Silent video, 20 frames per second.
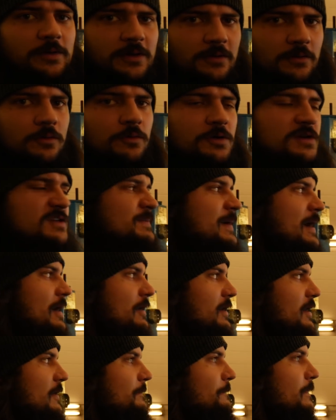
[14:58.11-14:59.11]
wheel
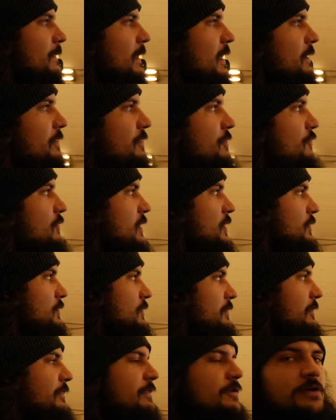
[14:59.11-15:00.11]
horsepower and
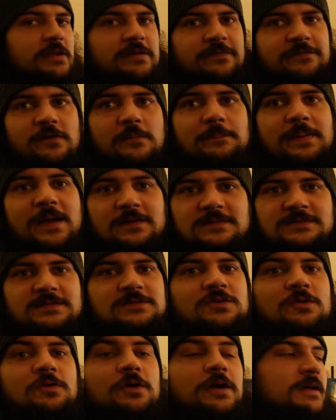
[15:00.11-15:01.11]
330 foot-pounds
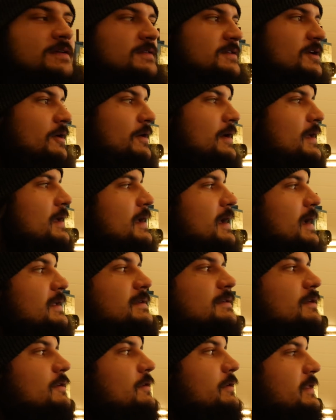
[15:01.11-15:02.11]
of torque. So
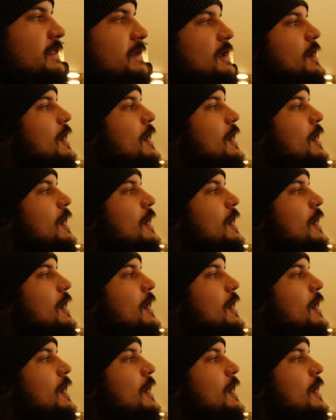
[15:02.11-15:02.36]
it's literally the